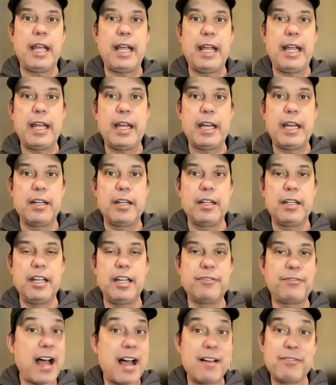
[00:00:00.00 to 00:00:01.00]
And
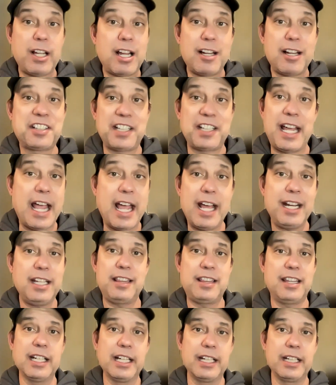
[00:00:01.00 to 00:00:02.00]
if I've lost
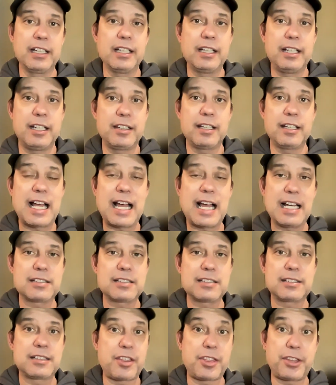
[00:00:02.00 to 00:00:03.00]
anything in the
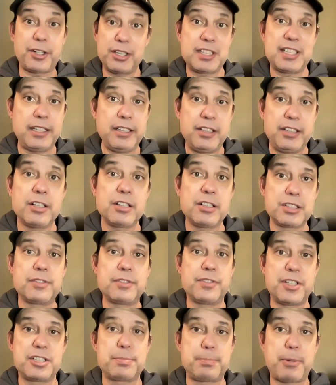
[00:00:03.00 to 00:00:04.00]
last 13 years
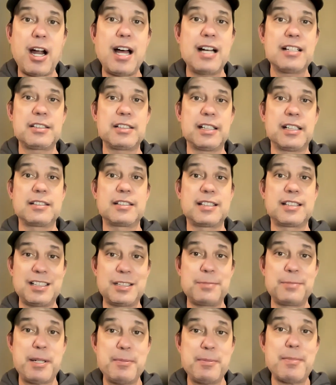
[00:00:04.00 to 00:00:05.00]
of this process,
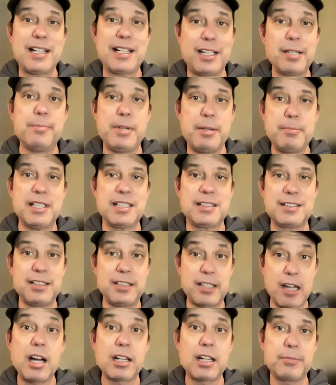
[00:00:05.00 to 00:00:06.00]
it's been my commitment to
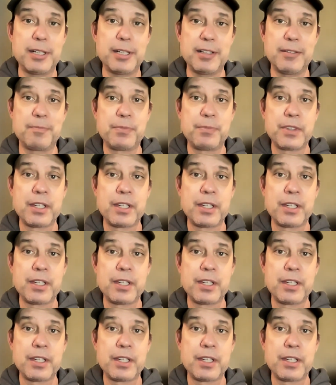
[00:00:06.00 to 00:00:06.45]
dogma,